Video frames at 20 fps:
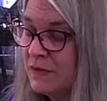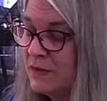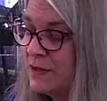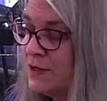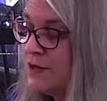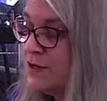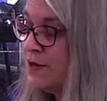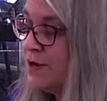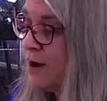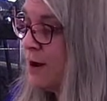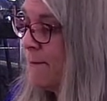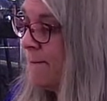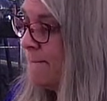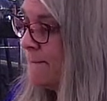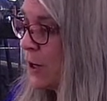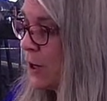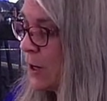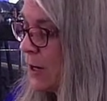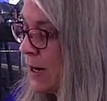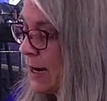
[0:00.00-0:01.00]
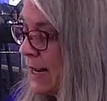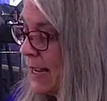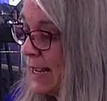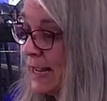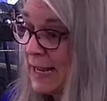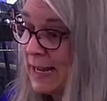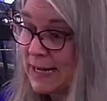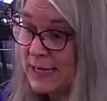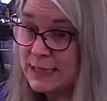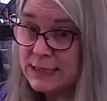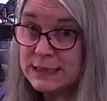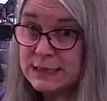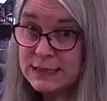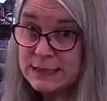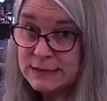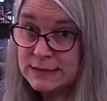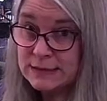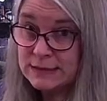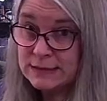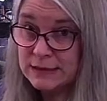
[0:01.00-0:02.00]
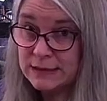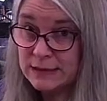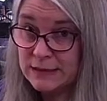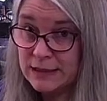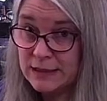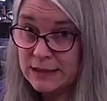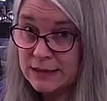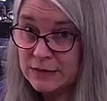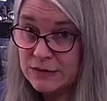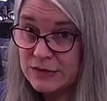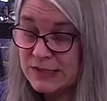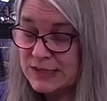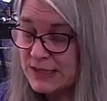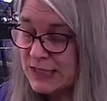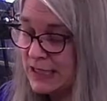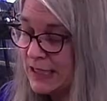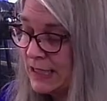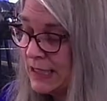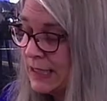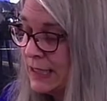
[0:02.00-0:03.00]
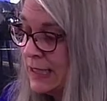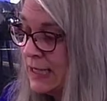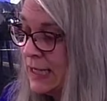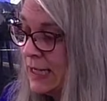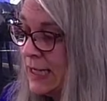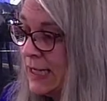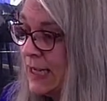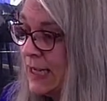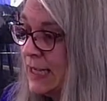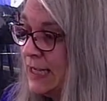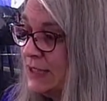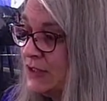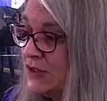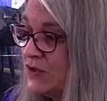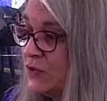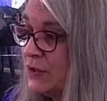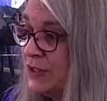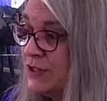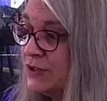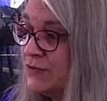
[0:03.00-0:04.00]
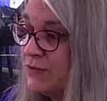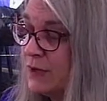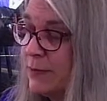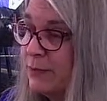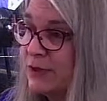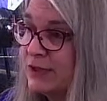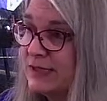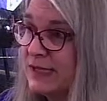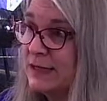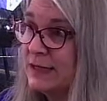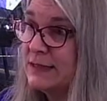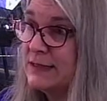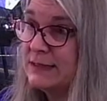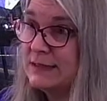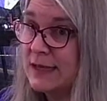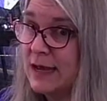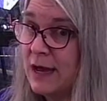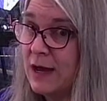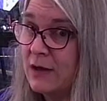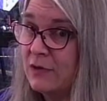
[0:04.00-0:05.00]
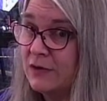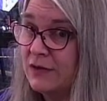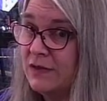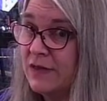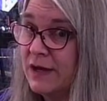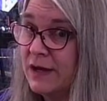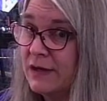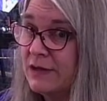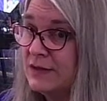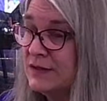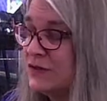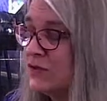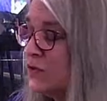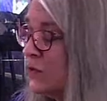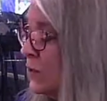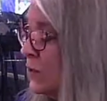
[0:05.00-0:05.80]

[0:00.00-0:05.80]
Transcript: the number eight that you see is going to represent a sound that is